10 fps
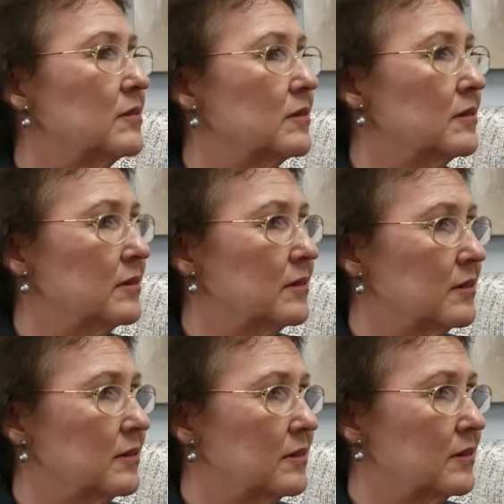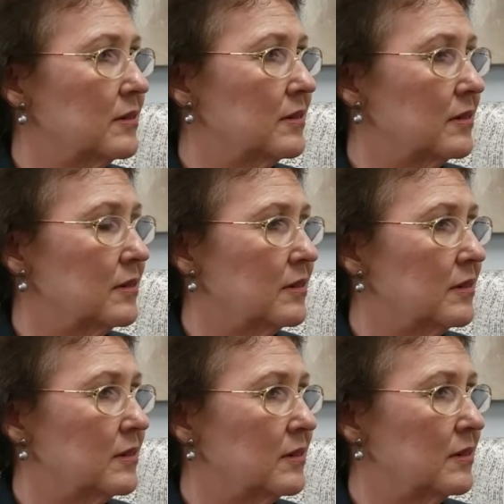
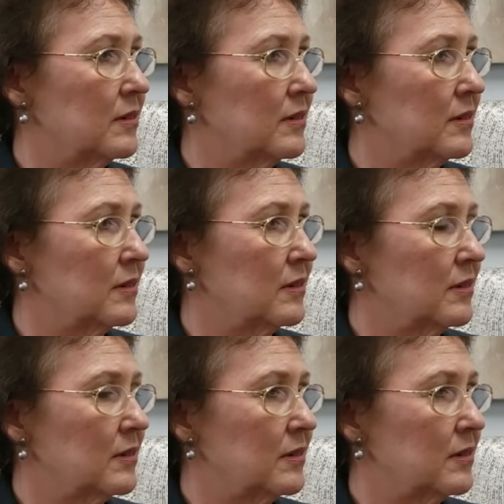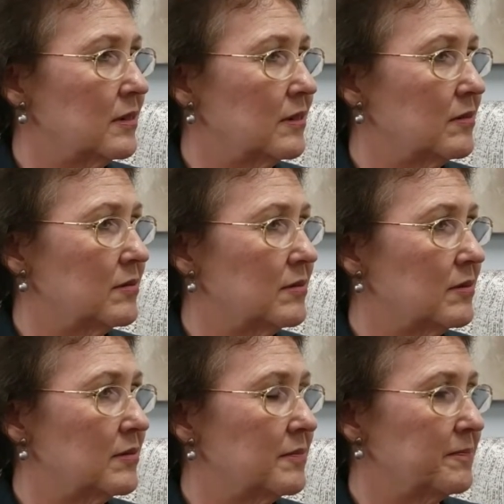
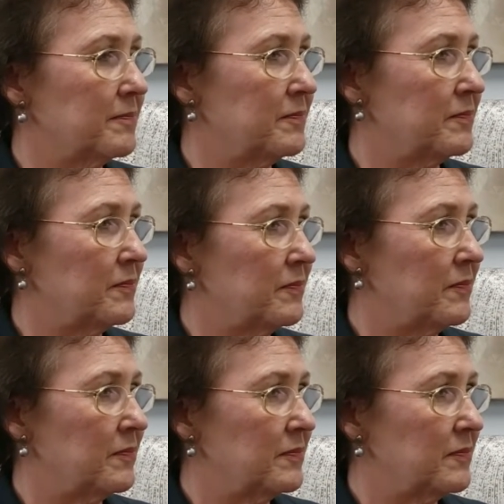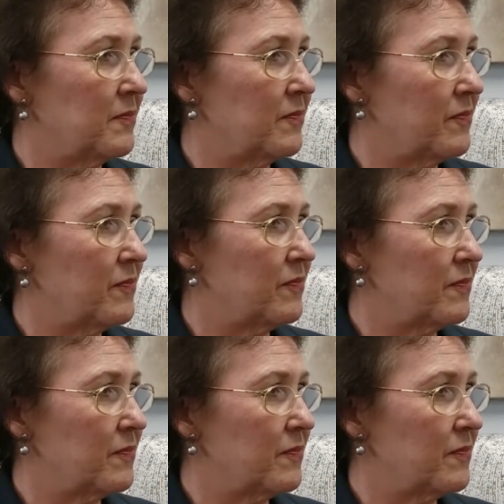(not speaking)